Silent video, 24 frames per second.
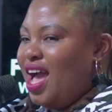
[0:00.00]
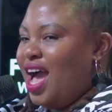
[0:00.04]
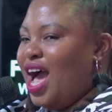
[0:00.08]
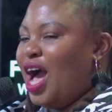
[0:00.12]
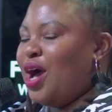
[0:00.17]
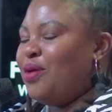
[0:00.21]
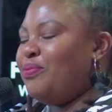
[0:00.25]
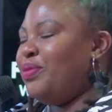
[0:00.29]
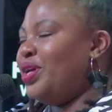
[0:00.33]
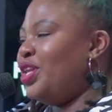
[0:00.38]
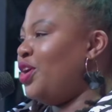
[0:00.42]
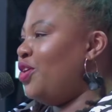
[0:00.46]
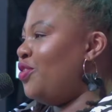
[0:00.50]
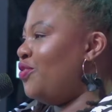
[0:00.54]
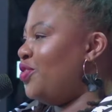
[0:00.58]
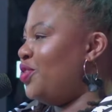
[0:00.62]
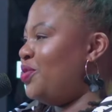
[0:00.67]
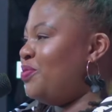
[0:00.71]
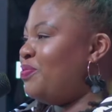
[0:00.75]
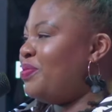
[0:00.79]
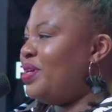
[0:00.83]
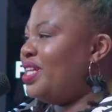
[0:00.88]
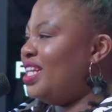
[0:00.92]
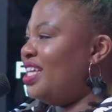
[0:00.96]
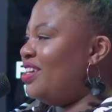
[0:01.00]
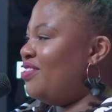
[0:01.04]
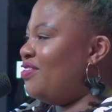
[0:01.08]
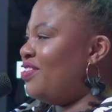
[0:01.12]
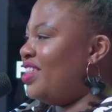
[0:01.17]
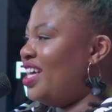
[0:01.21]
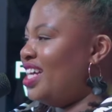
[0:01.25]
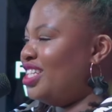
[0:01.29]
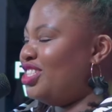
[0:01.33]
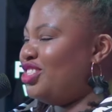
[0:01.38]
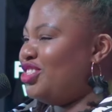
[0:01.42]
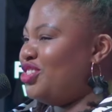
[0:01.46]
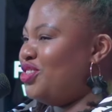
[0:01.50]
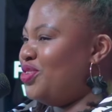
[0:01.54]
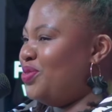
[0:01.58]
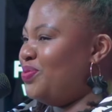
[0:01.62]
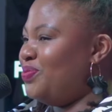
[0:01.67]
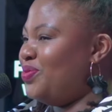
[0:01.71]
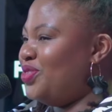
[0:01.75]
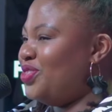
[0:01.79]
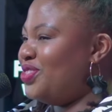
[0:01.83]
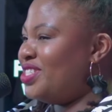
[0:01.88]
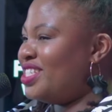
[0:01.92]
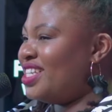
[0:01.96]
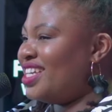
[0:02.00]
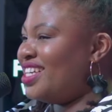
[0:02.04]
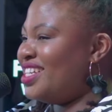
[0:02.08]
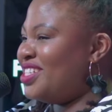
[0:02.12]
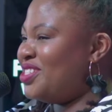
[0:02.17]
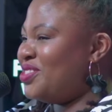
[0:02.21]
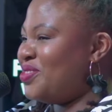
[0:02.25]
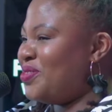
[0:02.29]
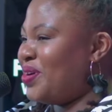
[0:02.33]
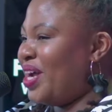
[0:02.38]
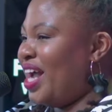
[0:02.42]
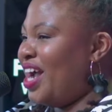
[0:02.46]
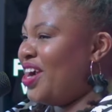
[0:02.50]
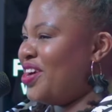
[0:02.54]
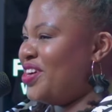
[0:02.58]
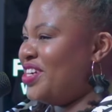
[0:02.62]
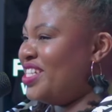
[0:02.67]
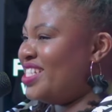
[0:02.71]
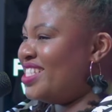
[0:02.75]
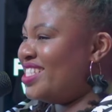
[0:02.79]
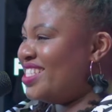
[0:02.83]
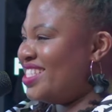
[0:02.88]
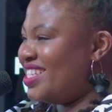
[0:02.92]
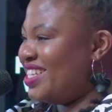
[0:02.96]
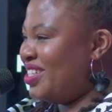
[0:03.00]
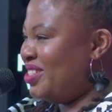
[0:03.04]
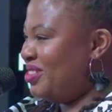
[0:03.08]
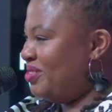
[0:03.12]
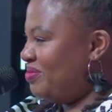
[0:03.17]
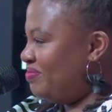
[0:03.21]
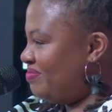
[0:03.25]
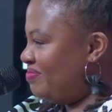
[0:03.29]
How many of you believe that your music is your currency?